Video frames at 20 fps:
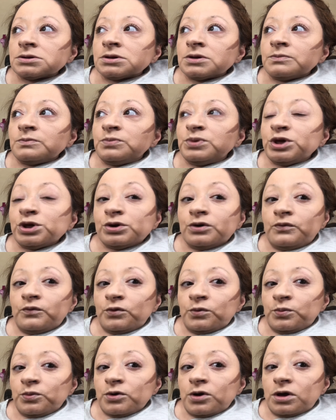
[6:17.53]
Beautiful
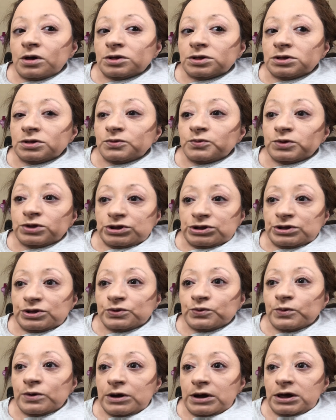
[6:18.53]
Bronze, which is
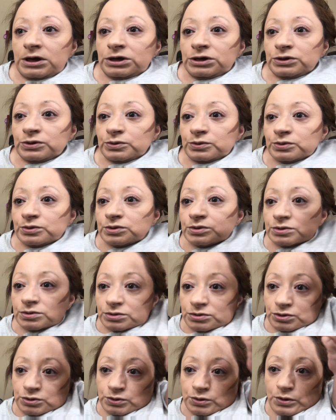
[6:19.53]
what I use
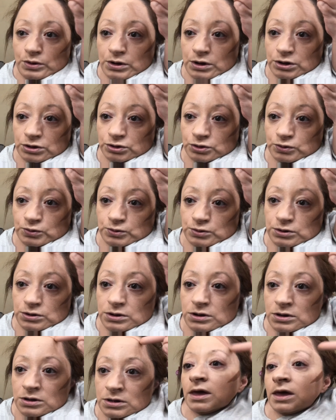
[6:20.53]
to contour.
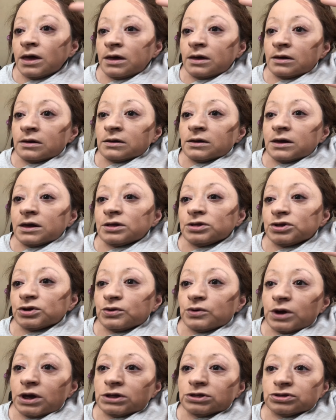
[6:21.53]
It's a
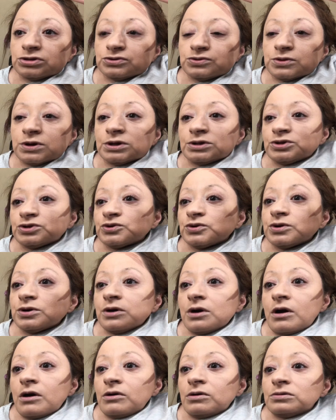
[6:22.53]
great drugstore
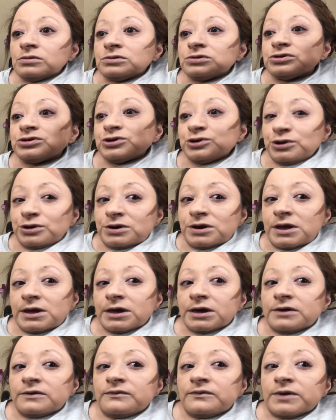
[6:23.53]

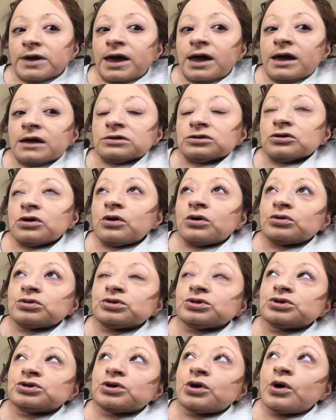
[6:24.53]
alternative, and
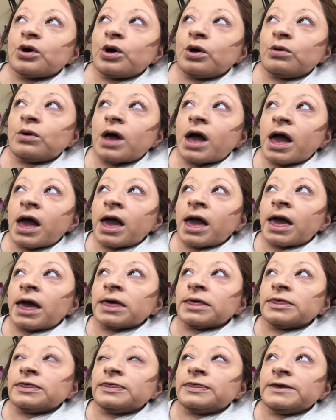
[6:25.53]
also
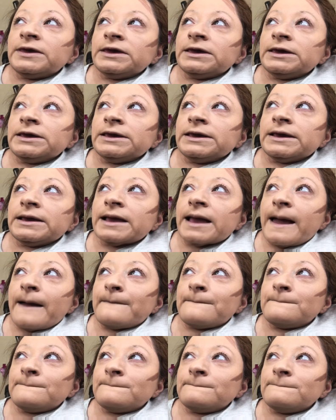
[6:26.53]
the
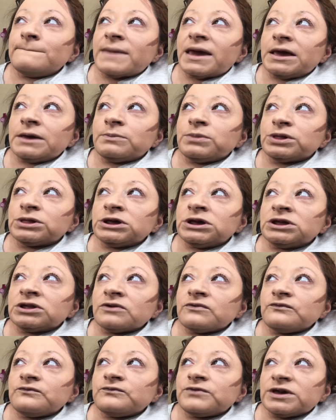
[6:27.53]
Maybelline
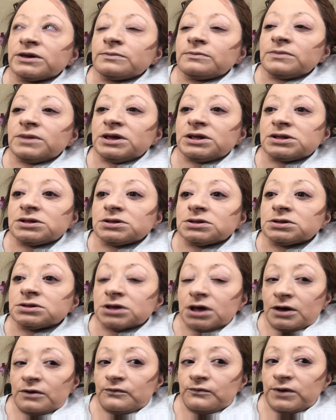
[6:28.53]
Fit Me
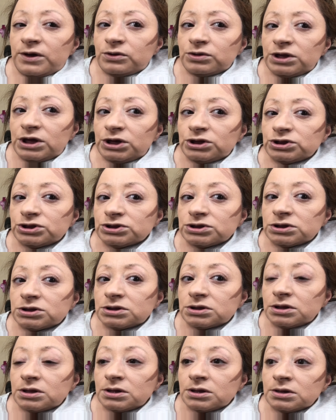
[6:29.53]
Stick
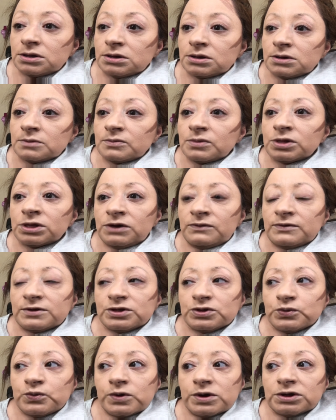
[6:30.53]
Foundation, I believe
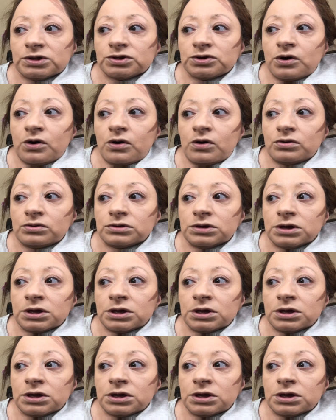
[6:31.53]
it's what it's called.